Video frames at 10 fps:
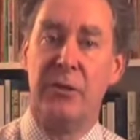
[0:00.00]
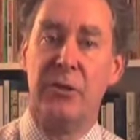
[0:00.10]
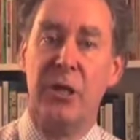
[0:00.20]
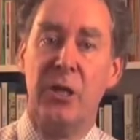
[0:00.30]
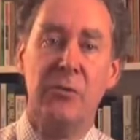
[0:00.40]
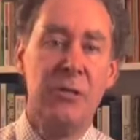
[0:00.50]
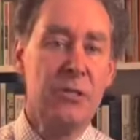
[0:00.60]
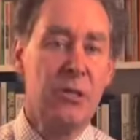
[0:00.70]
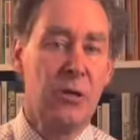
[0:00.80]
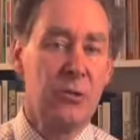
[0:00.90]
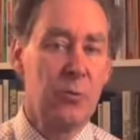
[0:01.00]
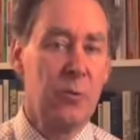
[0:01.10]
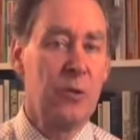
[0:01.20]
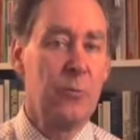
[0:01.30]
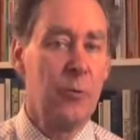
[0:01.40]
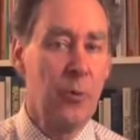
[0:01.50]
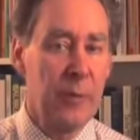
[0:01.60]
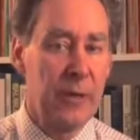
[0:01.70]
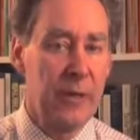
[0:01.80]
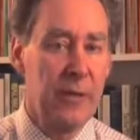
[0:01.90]
can only start to work
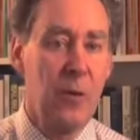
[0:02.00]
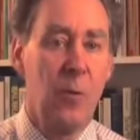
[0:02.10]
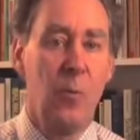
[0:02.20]
properly